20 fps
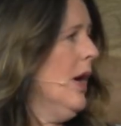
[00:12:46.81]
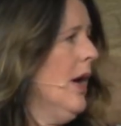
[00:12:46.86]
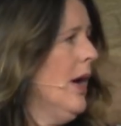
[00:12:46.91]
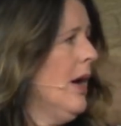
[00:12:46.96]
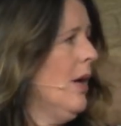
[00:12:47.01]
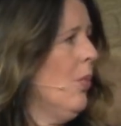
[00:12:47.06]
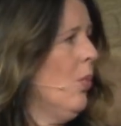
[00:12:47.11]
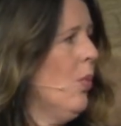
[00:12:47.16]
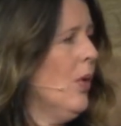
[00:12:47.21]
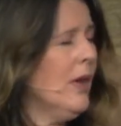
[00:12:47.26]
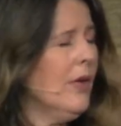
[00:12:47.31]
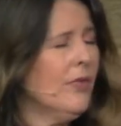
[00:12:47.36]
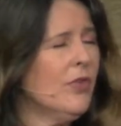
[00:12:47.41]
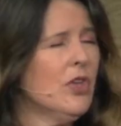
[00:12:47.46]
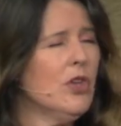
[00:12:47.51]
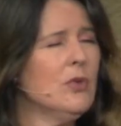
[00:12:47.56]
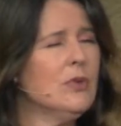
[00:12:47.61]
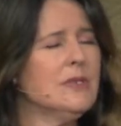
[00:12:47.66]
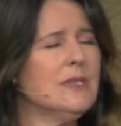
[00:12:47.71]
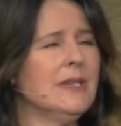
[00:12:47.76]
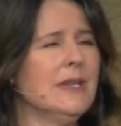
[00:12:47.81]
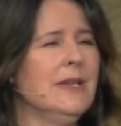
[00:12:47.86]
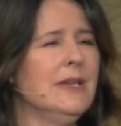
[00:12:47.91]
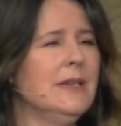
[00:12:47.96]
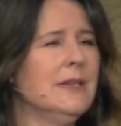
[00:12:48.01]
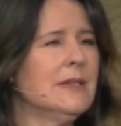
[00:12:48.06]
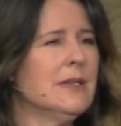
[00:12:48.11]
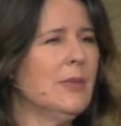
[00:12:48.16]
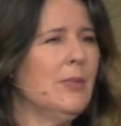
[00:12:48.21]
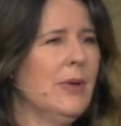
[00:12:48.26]
Uh, what have you
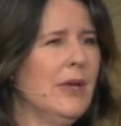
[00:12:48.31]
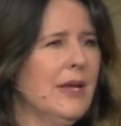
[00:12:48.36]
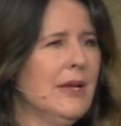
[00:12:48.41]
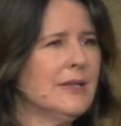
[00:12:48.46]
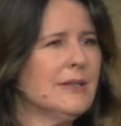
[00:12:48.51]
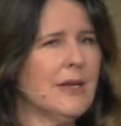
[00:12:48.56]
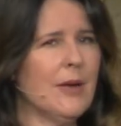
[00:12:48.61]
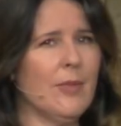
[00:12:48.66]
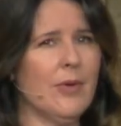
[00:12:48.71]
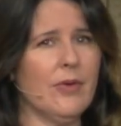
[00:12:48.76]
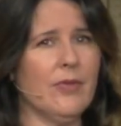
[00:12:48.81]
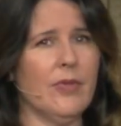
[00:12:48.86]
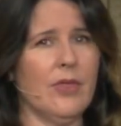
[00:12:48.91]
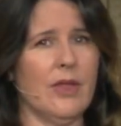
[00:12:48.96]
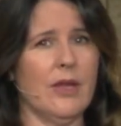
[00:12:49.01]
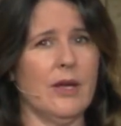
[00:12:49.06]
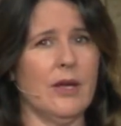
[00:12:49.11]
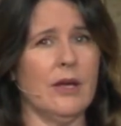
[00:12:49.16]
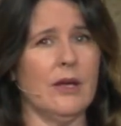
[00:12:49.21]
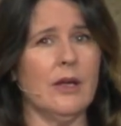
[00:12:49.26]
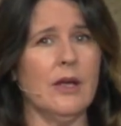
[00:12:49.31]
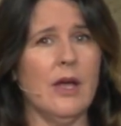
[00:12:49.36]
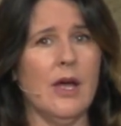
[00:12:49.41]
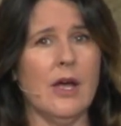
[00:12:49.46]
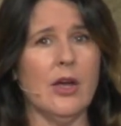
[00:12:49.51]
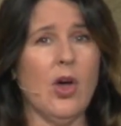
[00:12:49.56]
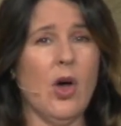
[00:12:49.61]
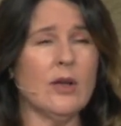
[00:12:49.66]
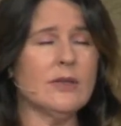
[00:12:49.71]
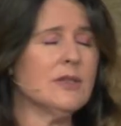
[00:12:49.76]
seen to be some of the
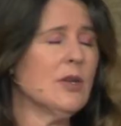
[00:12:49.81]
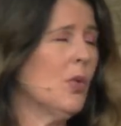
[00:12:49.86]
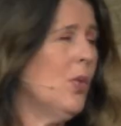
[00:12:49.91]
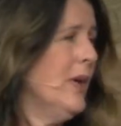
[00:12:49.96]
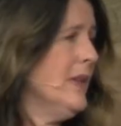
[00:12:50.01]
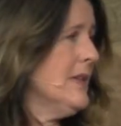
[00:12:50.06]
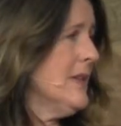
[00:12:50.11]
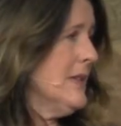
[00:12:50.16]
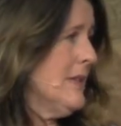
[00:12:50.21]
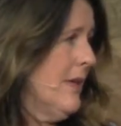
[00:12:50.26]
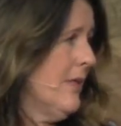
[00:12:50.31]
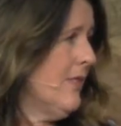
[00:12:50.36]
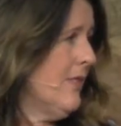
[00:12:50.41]
consequences of